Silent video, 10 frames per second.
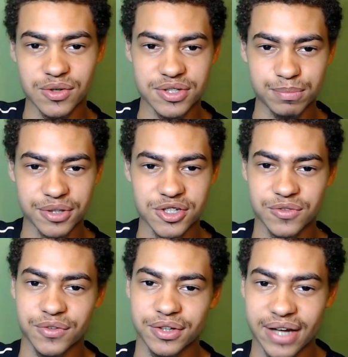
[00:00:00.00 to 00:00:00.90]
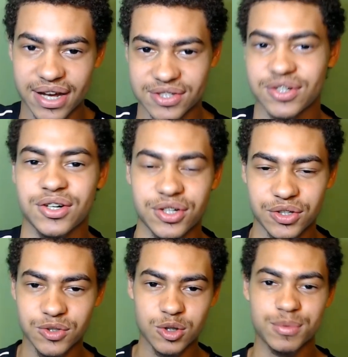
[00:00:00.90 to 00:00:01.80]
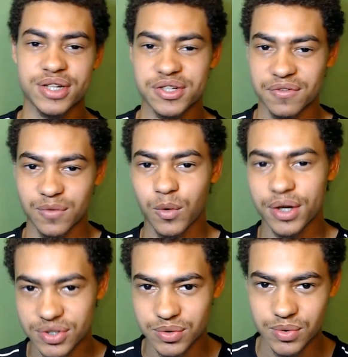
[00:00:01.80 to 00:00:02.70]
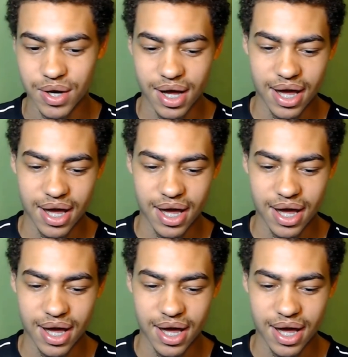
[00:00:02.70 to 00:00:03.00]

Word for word: was a place for NASCAR YouTubers as a voice to